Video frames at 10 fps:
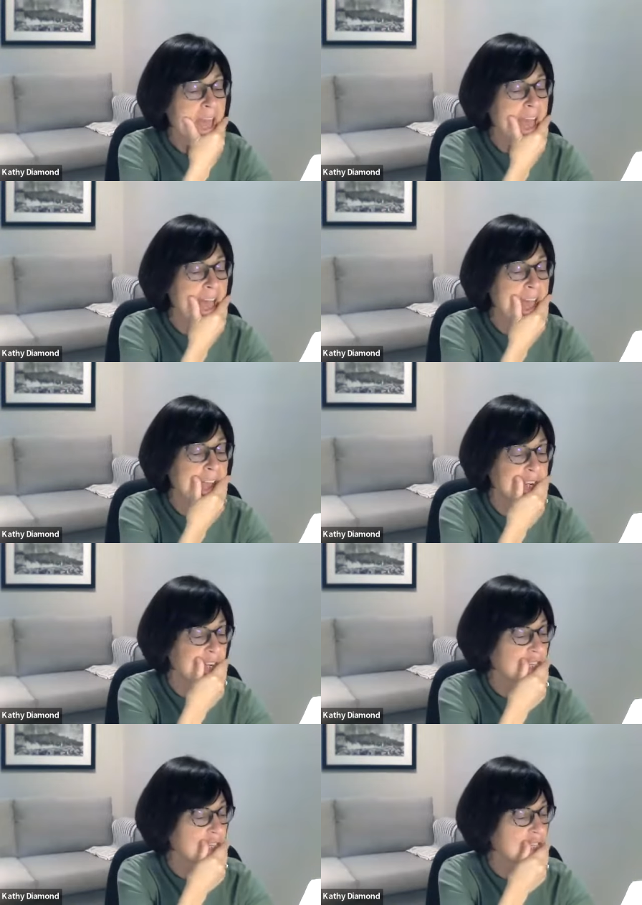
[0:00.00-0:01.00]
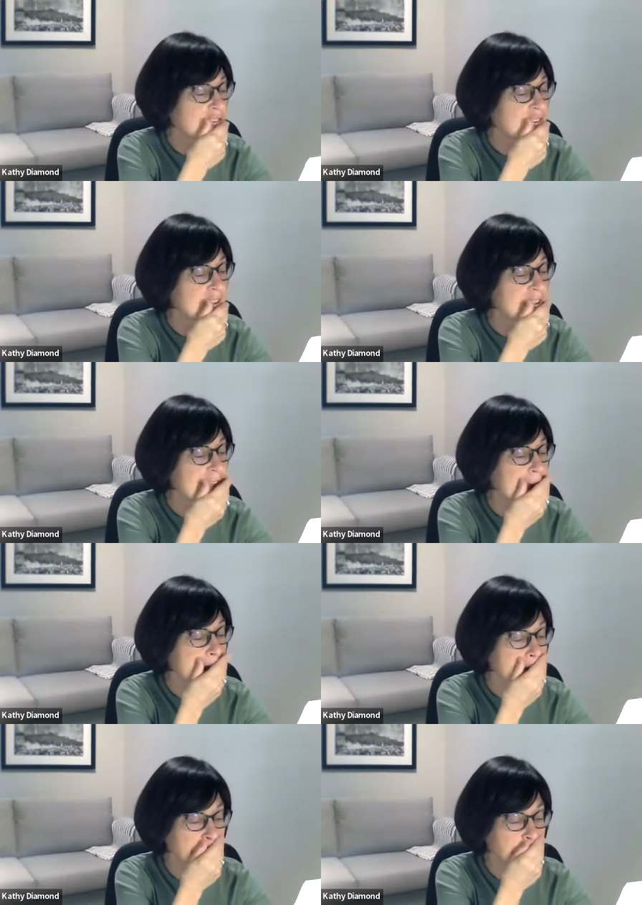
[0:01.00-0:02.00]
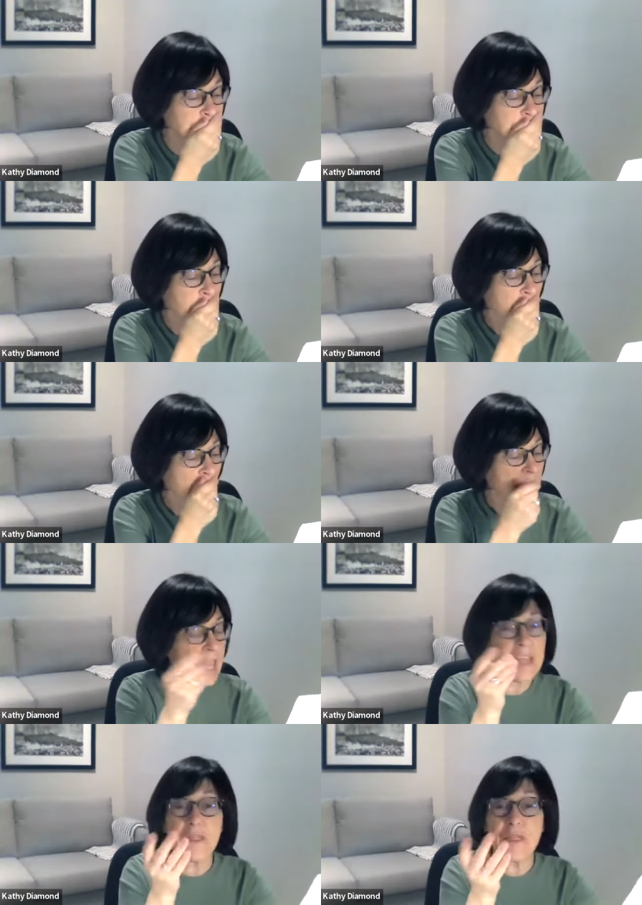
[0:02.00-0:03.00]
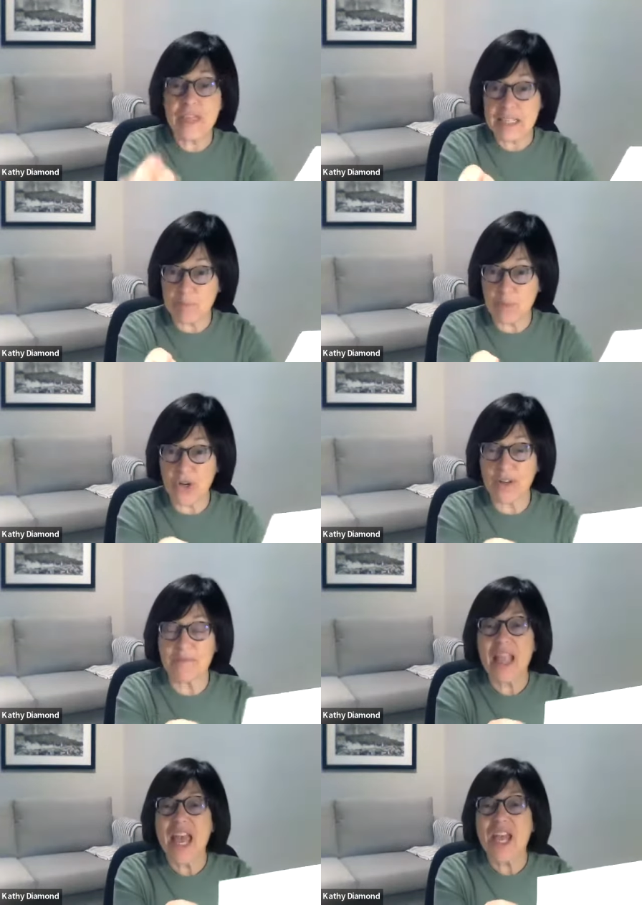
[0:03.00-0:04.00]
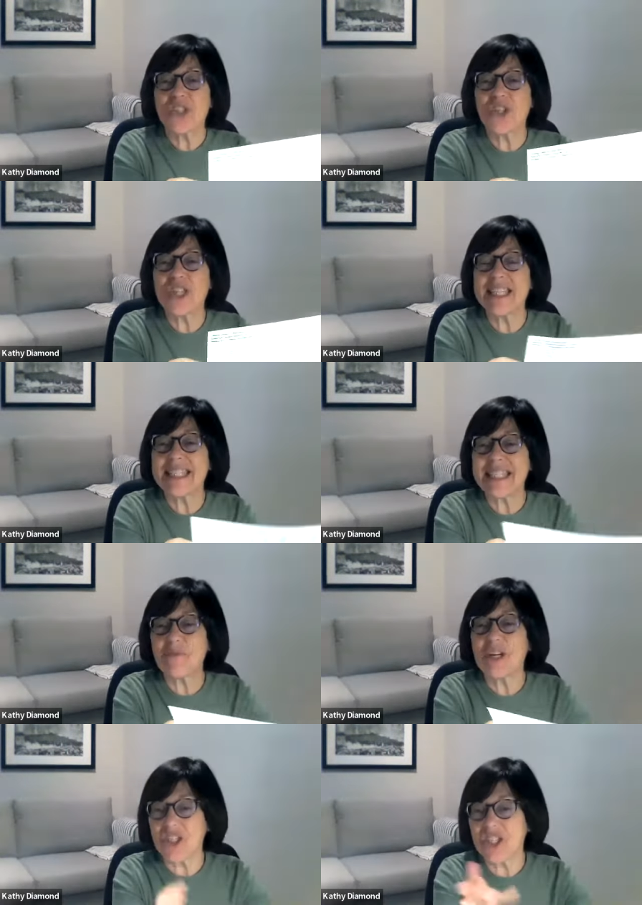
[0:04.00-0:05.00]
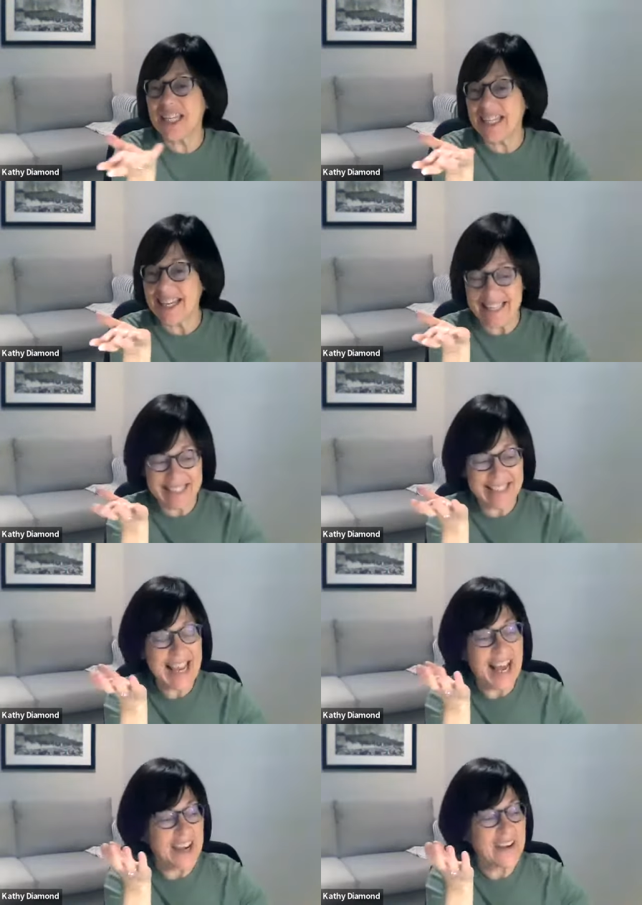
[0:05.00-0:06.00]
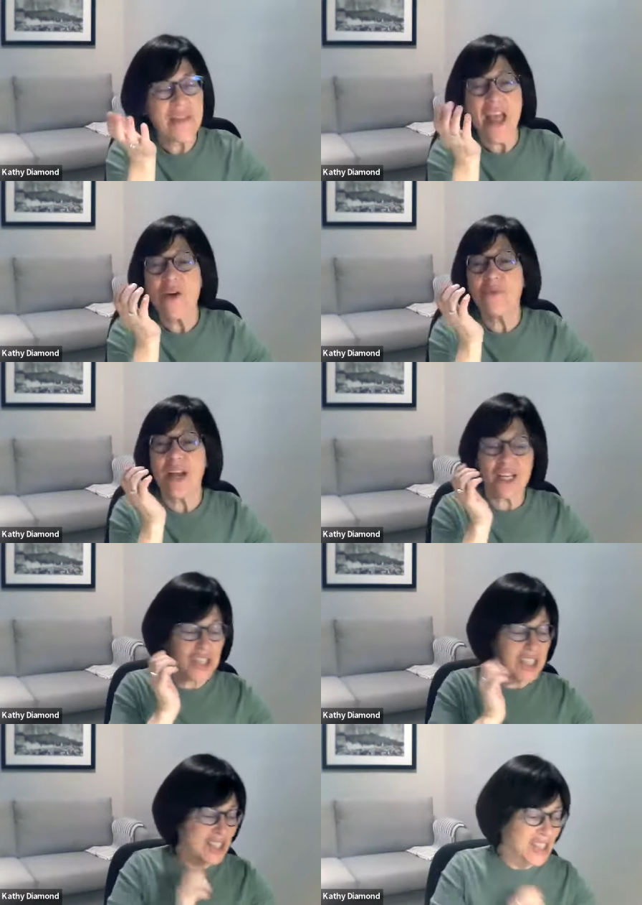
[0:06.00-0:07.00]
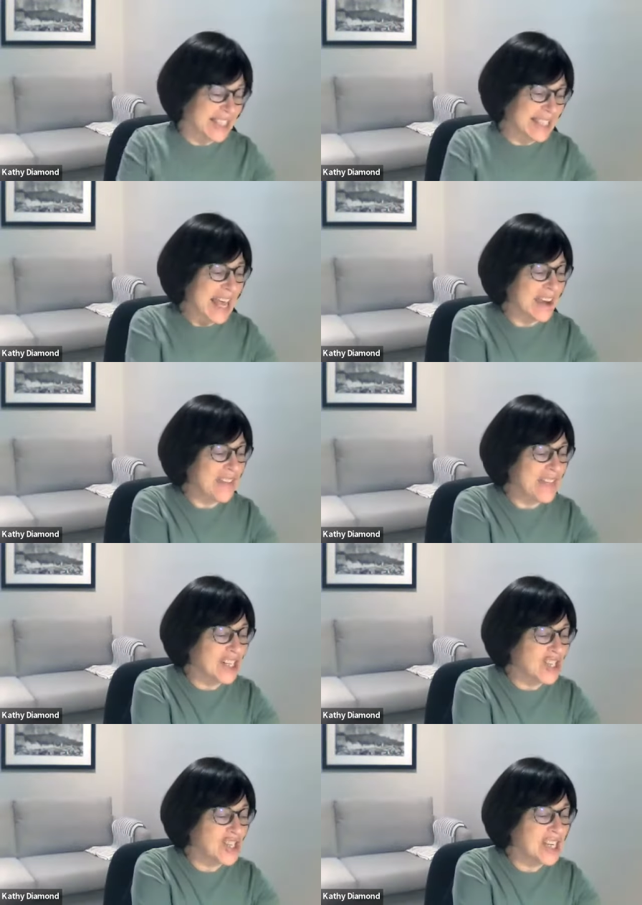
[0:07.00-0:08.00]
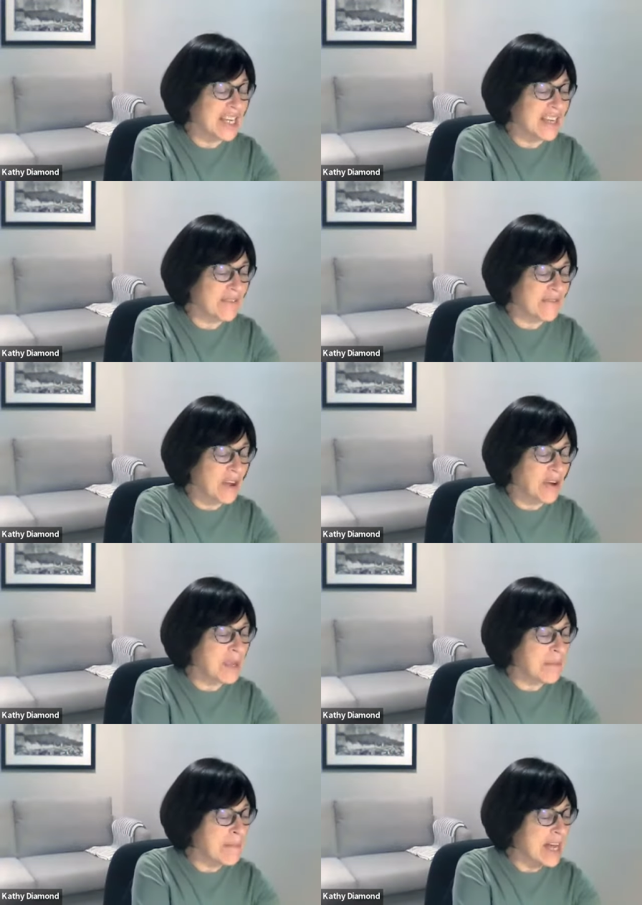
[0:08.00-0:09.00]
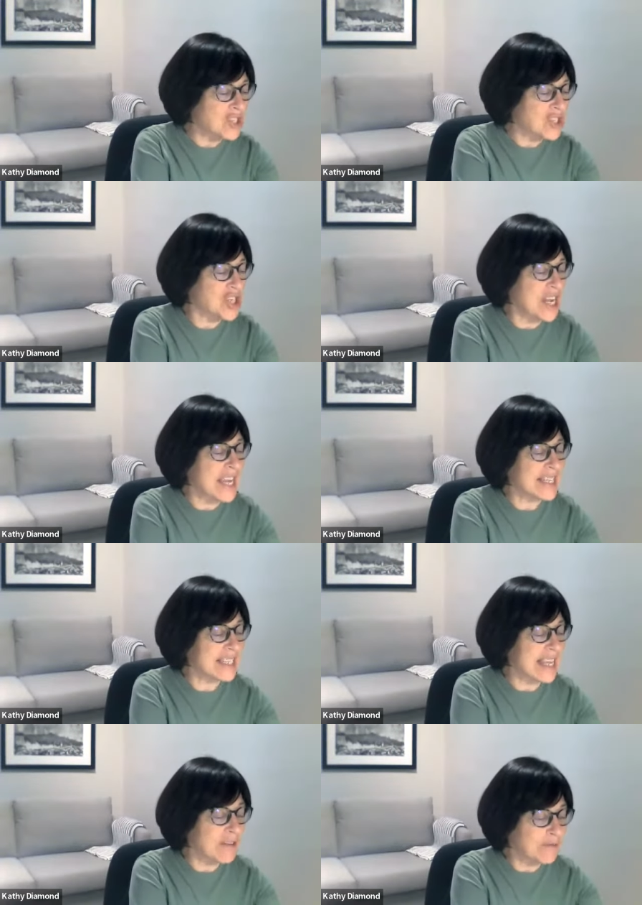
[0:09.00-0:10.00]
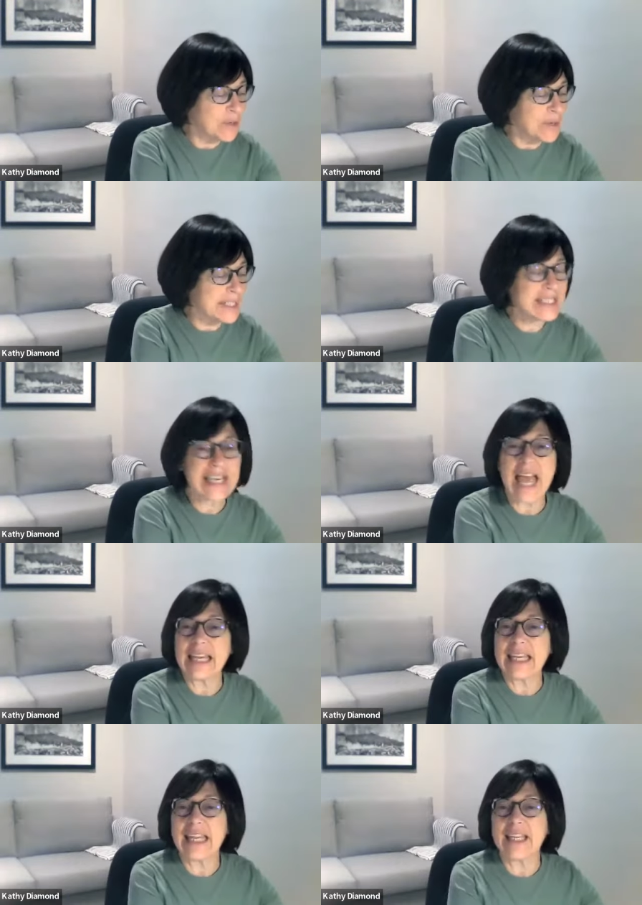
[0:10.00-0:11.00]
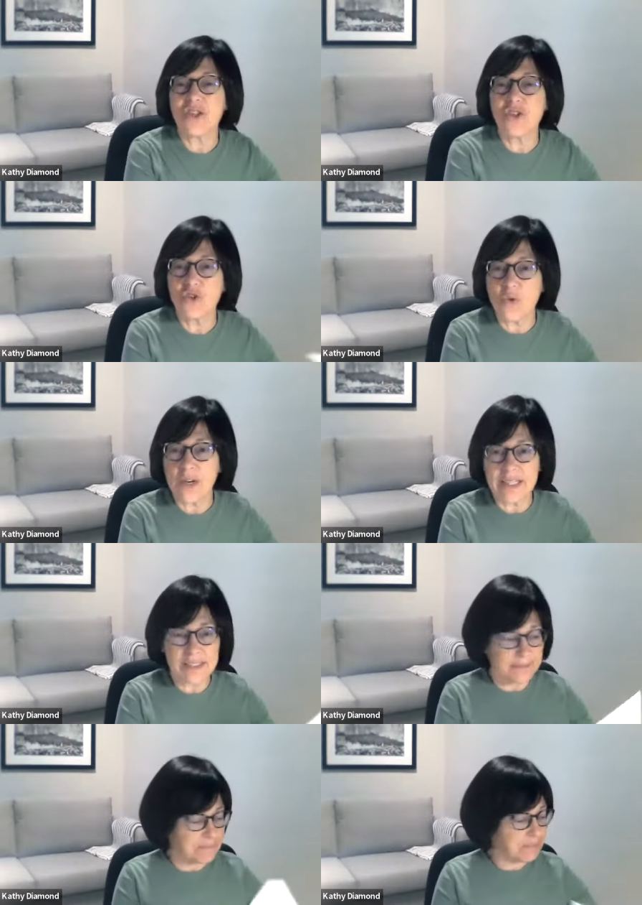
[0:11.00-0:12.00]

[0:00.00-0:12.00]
And she um, in this book, she what she has done she she said that she very much is influenced and enjoys